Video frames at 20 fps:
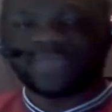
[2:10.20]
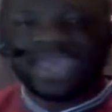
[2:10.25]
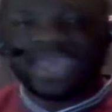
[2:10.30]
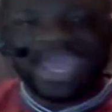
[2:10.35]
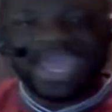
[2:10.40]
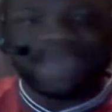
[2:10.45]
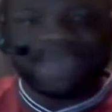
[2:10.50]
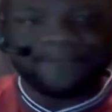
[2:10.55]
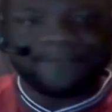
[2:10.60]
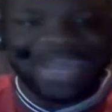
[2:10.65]

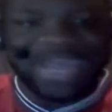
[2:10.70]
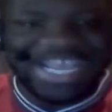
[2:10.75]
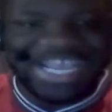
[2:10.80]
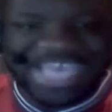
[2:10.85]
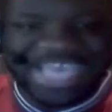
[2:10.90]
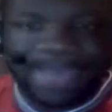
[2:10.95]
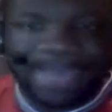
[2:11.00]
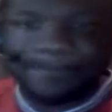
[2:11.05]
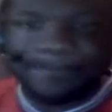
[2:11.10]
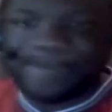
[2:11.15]
and make
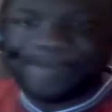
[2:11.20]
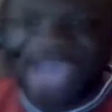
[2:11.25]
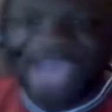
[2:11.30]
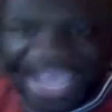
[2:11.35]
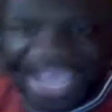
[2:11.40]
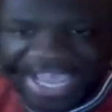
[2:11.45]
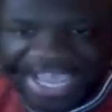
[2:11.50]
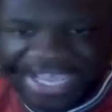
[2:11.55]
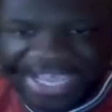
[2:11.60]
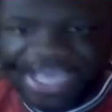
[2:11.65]
him
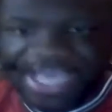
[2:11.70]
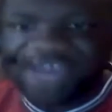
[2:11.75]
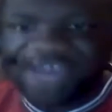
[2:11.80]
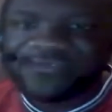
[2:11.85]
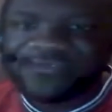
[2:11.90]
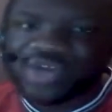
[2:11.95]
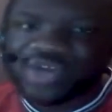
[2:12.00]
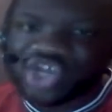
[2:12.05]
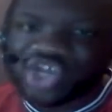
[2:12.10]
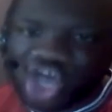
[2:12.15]
pay
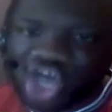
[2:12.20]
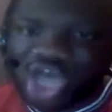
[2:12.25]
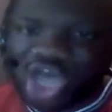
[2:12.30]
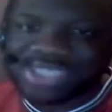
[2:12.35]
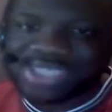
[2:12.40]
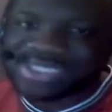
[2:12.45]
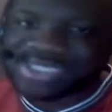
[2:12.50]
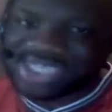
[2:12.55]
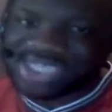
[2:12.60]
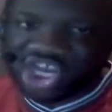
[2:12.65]
for
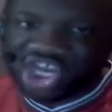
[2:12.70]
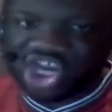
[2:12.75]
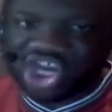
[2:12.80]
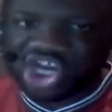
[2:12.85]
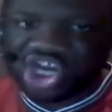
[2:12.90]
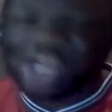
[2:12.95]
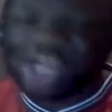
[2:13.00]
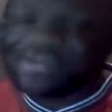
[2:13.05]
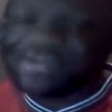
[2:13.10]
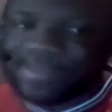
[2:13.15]
costing her
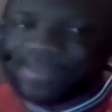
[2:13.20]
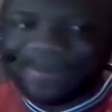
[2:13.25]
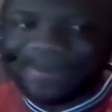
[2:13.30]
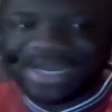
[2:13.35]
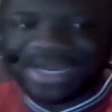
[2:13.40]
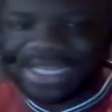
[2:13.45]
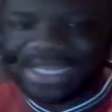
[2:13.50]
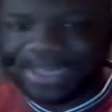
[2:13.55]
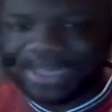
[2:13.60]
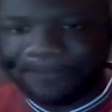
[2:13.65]
the Money
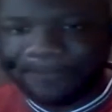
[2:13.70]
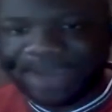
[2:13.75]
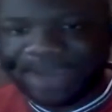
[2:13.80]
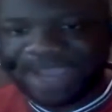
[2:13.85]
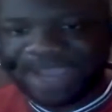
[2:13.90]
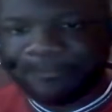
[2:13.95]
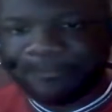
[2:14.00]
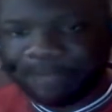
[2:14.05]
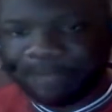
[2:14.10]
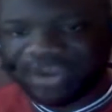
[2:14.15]
in the Bank
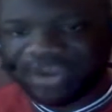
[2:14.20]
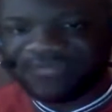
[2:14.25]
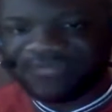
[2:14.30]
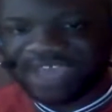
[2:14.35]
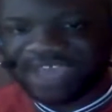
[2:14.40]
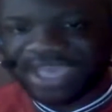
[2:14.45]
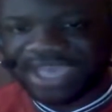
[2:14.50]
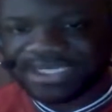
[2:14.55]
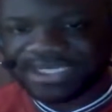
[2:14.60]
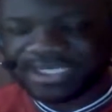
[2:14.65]

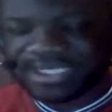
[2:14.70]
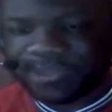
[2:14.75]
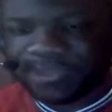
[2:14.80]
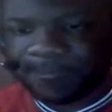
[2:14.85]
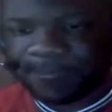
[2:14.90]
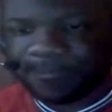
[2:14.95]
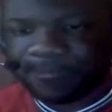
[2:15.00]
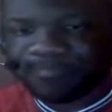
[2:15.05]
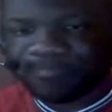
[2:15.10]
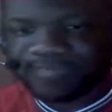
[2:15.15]
briefcase.
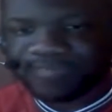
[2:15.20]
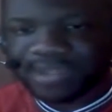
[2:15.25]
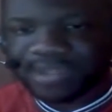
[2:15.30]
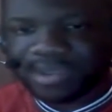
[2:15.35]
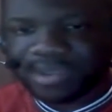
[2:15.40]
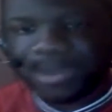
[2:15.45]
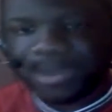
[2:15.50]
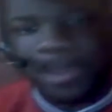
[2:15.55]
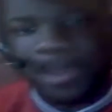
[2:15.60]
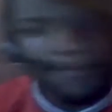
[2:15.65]

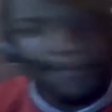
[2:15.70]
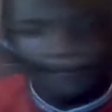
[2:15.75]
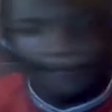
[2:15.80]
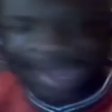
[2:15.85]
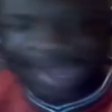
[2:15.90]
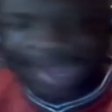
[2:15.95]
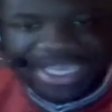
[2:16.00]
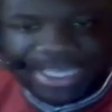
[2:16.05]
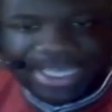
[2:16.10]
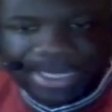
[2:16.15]

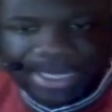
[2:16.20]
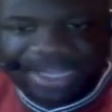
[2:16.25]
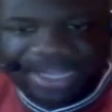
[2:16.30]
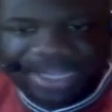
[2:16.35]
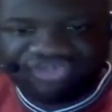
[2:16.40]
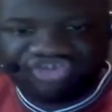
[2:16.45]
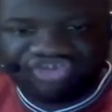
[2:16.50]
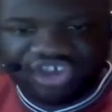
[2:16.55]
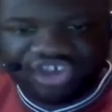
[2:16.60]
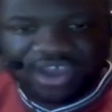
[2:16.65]
Becky
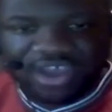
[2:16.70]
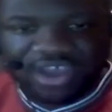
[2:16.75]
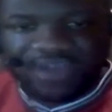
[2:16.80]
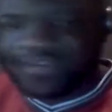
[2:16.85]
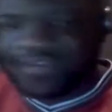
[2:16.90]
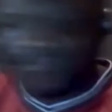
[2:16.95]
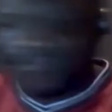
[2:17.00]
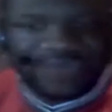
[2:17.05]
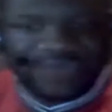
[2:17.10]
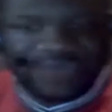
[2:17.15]
Lynch
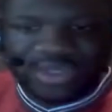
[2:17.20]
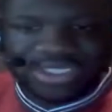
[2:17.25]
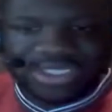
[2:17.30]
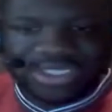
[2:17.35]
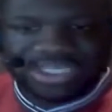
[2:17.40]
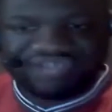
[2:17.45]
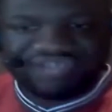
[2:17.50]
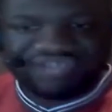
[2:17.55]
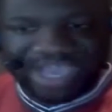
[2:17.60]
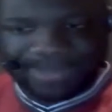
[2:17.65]
versus
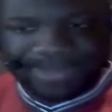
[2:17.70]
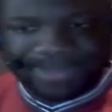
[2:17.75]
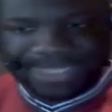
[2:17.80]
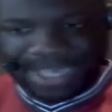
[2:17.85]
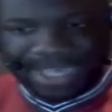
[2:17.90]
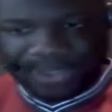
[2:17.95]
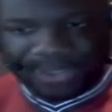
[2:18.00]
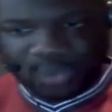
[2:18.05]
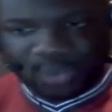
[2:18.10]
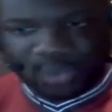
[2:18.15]
James
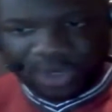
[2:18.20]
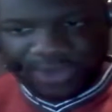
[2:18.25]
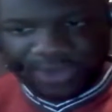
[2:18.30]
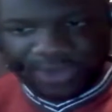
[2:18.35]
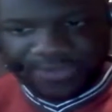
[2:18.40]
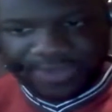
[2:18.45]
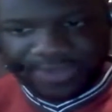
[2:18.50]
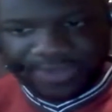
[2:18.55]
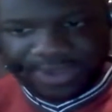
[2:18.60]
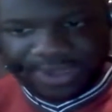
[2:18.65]
Ellsworth.
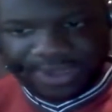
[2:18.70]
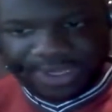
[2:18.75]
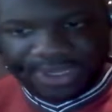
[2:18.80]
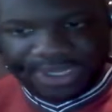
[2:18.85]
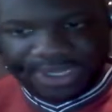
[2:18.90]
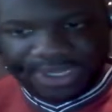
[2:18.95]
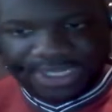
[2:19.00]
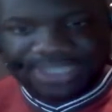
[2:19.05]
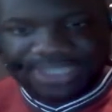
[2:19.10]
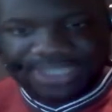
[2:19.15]

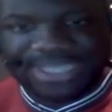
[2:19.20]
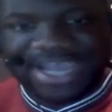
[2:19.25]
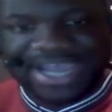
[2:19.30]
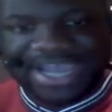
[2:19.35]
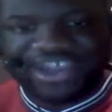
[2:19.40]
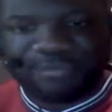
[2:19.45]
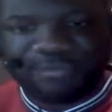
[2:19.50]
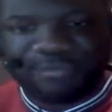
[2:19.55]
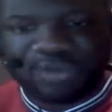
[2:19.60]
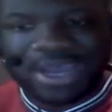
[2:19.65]
Daniel
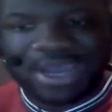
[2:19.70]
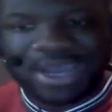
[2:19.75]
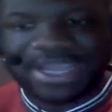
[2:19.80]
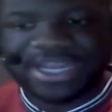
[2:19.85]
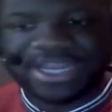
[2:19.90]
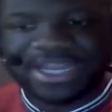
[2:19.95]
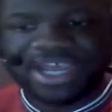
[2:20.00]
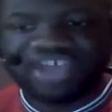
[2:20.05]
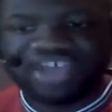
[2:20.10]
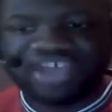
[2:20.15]
Bryan,
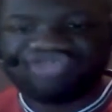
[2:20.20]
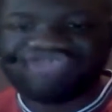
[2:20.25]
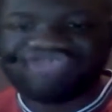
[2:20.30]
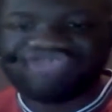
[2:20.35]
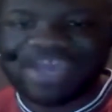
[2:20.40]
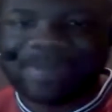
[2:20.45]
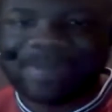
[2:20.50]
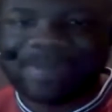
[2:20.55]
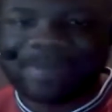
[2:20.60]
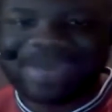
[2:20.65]
Shane
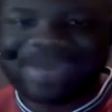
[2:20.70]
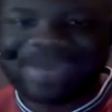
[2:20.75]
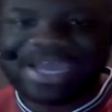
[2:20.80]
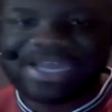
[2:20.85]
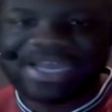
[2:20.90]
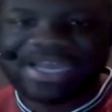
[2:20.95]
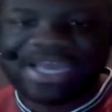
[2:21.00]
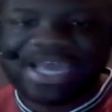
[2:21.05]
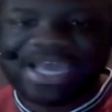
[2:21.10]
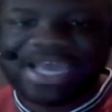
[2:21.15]
McMahon,
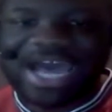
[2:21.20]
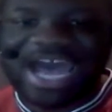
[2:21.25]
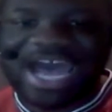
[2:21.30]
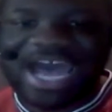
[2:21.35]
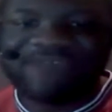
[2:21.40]
I've